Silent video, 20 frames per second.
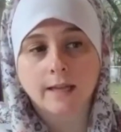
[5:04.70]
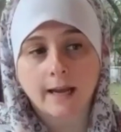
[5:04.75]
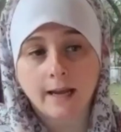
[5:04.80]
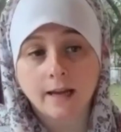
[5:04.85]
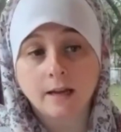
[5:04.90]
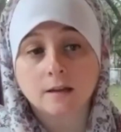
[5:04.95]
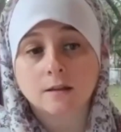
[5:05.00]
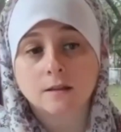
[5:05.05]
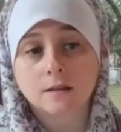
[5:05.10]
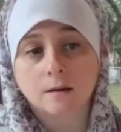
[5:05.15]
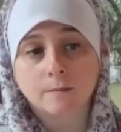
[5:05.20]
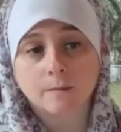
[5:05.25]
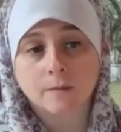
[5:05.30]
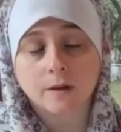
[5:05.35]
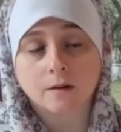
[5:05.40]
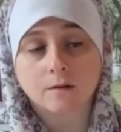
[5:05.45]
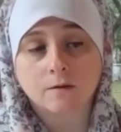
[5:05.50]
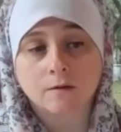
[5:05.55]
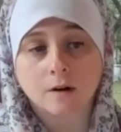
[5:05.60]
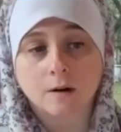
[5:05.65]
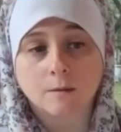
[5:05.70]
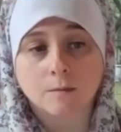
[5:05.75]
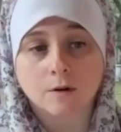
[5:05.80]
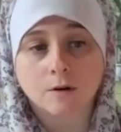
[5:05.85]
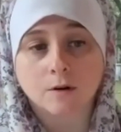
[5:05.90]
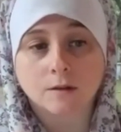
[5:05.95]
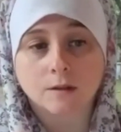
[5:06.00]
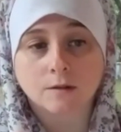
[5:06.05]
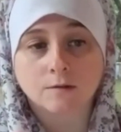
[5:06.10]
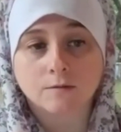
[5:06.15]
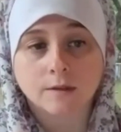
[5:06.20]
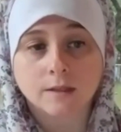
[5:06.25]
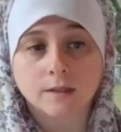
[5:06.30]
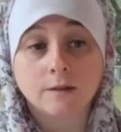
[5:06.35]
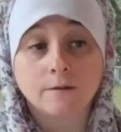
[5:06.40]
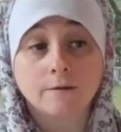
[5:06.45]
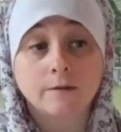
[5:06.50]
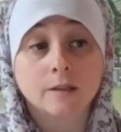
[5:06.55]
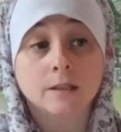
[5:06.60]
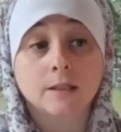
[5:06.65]
take something from her that
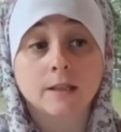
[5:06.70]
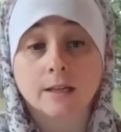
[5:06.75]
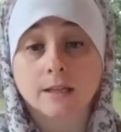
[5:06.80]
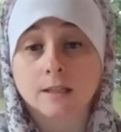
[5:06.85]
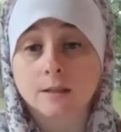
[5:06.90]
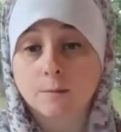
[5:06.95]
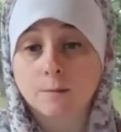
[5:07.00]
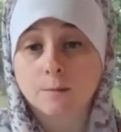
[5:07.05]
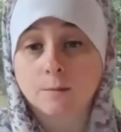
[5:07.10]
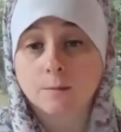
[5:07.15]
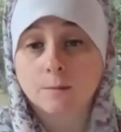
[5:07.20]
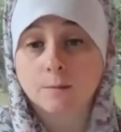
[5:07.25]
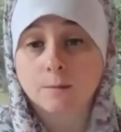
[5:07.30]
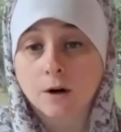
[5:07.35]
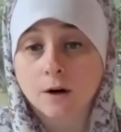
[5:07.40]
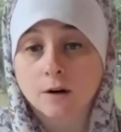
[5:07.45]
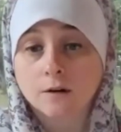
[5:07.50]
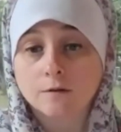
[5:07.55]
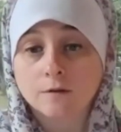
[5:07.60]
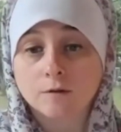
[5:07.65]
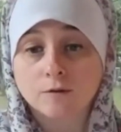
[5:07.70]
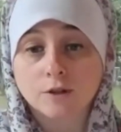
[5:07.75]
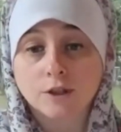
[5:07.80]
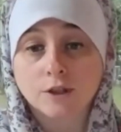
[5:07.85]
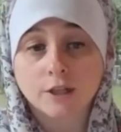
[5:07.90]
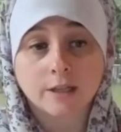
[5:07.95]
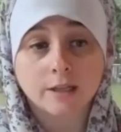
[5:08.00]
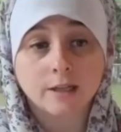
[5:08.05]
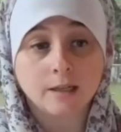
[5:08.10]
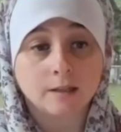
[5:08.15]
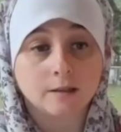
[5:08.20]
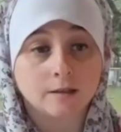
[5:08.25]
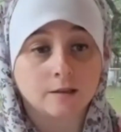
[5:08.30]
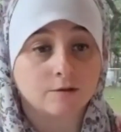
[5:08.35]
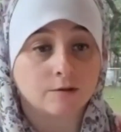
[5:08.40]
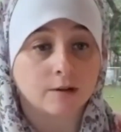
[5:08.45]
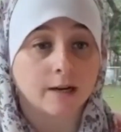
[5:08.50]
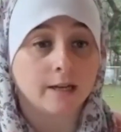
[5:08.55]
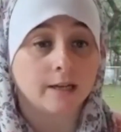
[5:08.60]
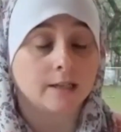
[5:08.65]
really feels like it's part of who she is,
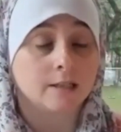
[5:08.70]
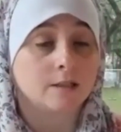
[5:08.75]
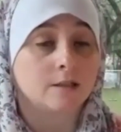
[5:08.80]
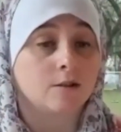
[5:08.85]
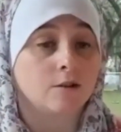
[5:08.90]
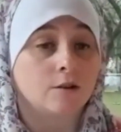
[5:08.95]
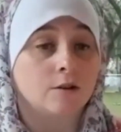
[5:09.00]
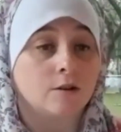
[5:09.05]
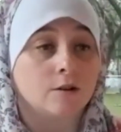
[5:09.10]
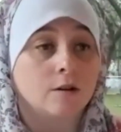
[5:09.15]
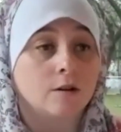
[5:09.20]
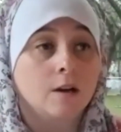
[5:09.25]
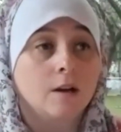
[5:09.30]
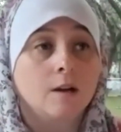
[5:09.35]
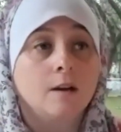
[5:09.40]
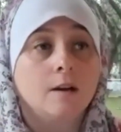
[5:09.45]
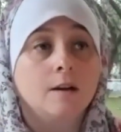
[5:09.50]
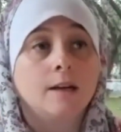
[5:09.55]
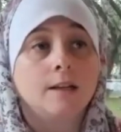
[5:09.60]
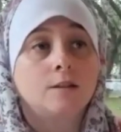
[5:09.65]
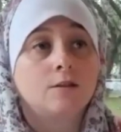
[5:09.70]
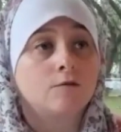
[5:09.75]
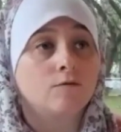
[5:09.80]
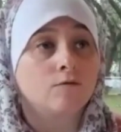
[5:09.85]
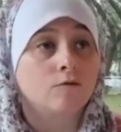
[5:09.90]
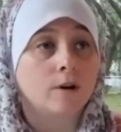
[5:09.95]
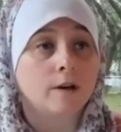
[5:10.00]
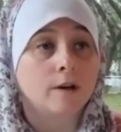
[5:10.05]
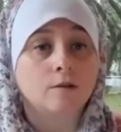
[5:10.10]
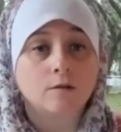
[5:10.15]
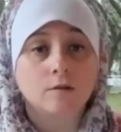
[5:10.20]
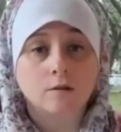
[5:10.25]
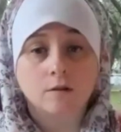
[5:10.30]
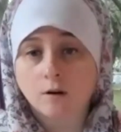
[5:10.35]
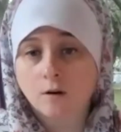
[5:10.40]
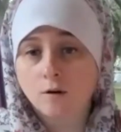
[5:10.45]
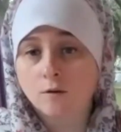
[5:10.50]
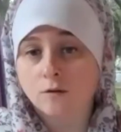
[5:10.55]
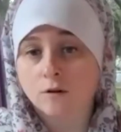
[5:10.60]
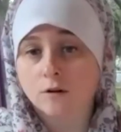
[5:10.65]
right? It's her royal
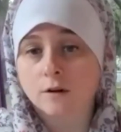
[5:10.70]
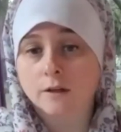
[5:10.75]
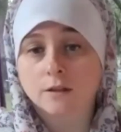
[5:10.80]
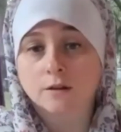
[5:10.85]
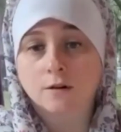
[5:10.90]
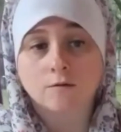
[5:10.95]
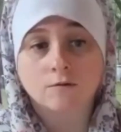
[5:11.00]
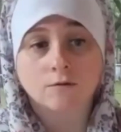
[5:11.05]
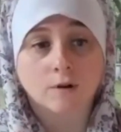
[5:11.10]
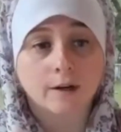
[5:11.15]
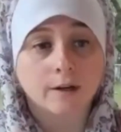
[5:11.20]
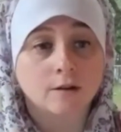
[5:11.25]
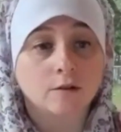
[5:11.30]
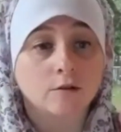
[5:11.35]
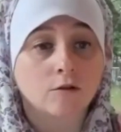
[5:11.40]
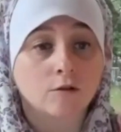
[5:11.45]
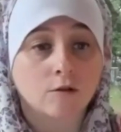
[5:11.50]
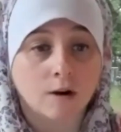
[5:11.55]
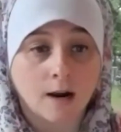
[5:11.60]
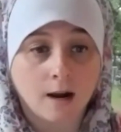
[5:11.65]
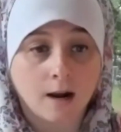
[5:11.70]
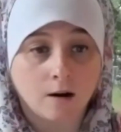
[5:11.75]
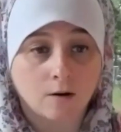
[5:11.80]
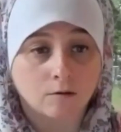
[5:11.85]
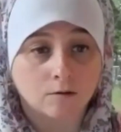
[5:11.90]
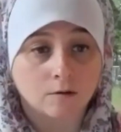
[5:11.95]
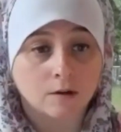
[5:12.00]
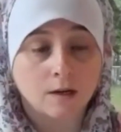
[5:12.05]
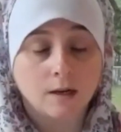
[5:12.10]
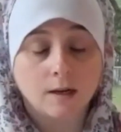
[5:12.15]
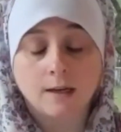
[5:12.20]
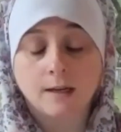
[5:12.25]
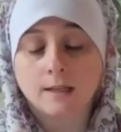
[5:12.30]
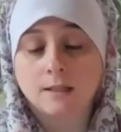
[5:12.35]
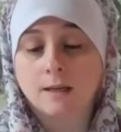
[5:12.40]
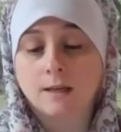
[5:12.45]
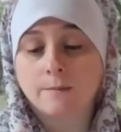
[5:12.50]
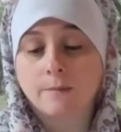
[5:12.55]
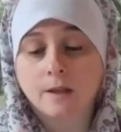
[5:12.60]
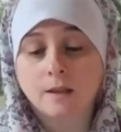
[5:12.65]
cloak, or it's her royal crown. It's
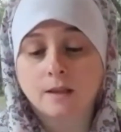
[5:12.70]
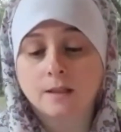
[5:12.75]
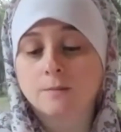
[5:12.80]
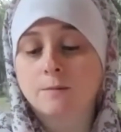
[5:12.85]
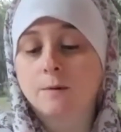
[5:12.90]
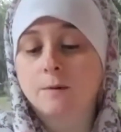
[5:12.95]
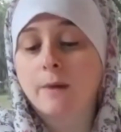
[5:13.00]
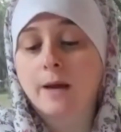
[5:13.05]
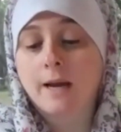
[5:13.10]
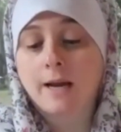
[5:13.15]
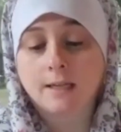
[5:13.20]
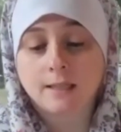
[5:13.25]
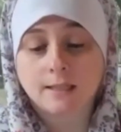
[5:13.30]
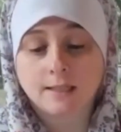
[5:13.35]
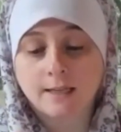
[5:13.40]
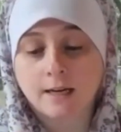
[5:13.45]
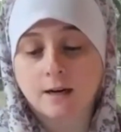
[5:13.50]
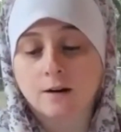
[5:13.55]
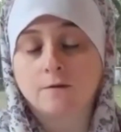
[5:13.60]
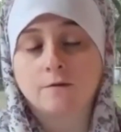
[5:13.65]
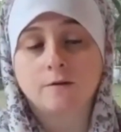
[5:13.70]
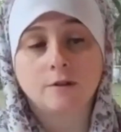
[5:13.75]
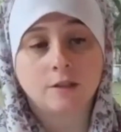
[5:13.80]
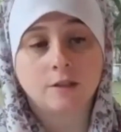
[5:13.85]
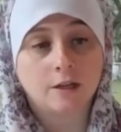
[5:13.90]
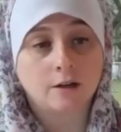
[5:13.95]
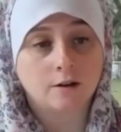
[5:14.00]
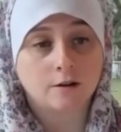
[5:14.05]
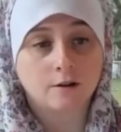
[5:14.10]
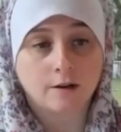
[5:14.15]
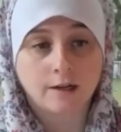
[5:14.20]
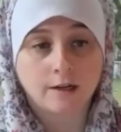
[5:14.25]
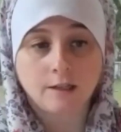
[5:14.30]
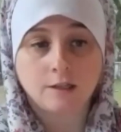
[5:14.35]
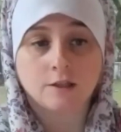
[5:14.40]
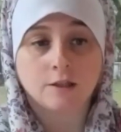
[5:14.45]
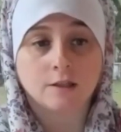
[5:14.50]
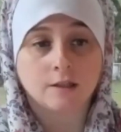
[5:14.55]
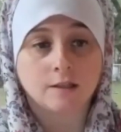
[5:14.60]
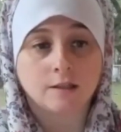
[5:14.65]
something that's been passed down for
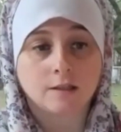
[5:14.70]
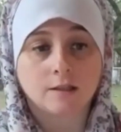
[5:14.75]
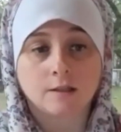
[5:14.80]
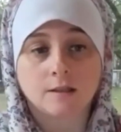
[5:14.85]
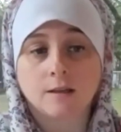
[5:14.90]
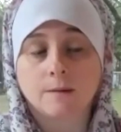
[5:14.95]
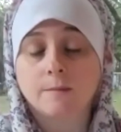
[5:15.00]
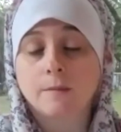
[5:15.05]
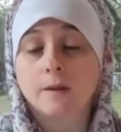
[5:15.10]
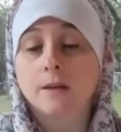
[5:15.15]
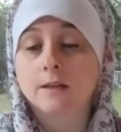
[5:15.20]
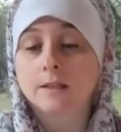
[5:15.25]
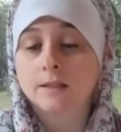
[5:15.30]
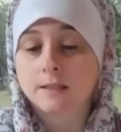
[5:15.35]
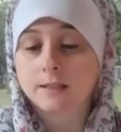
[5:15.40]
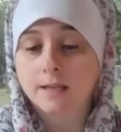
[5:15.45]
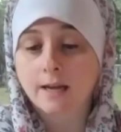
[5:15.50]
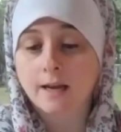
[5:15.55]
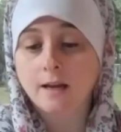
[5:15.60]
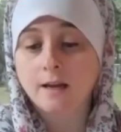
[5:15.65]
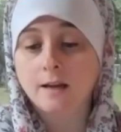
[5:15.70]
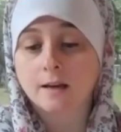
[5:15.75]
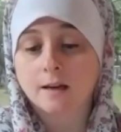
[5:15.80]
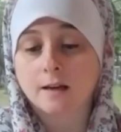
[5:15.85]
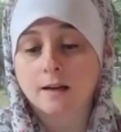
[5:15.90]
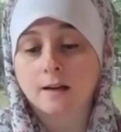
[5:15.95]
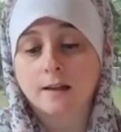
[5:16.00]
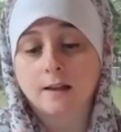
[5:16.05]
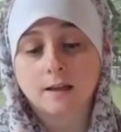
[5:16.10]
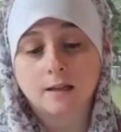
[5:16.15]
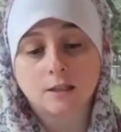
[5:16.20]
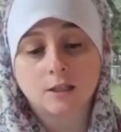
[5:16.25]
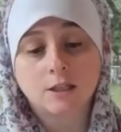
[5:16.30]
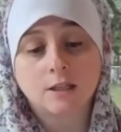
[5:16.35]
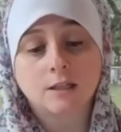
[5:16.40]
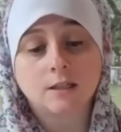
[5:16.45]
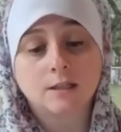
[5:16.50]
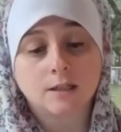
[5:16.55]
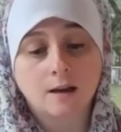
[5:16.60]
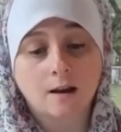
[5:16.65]
generations, and something is taken, and then
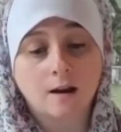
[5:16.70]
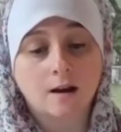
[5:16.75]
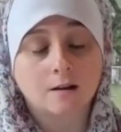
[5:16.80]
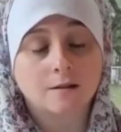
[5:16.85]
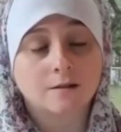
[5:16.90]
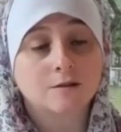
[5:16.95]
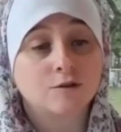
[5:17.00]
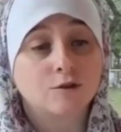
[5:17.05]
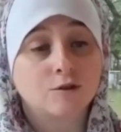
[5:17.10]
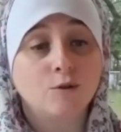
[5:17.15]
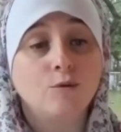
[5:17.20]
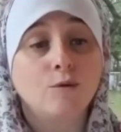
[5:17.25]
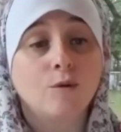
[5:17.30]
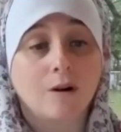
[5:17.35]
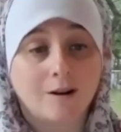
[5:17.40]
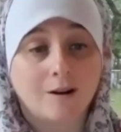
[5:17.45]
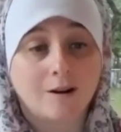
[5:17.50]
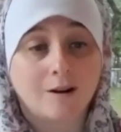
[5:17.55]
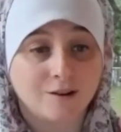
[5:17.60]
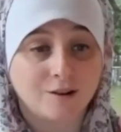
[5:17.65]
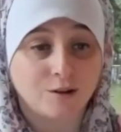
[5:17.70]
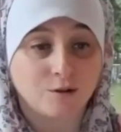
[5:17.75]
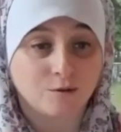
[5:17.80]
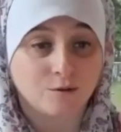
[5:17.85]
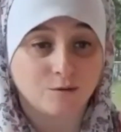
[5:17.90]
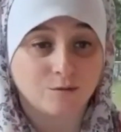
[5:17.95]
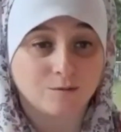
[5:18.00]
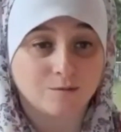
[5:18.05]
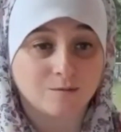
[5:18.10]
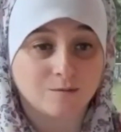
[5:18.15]
she is asked, who are you